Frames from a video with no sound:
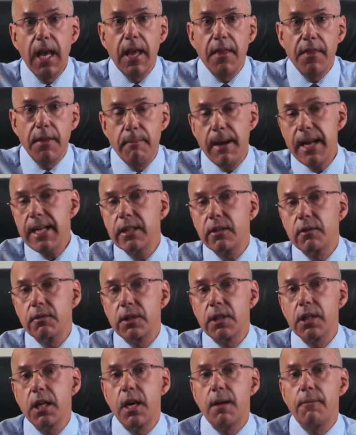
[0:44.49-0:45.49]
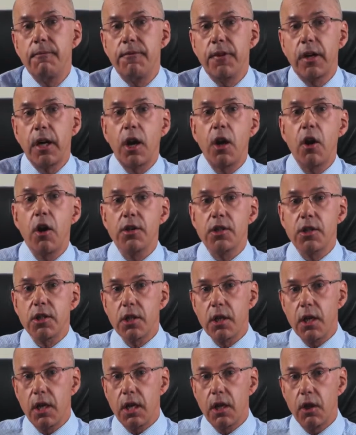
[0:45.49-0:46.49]
The medical term for
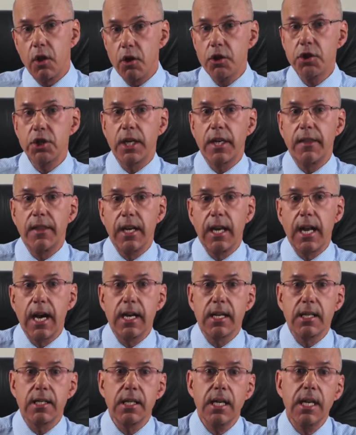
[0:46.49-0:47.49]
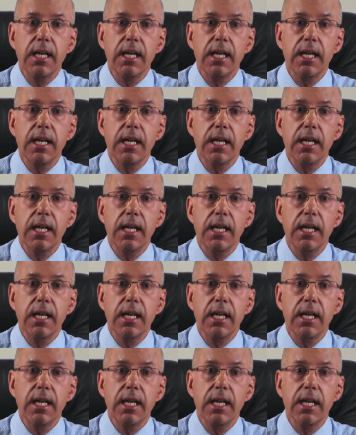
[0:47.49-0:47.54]
clots lodging in the lungs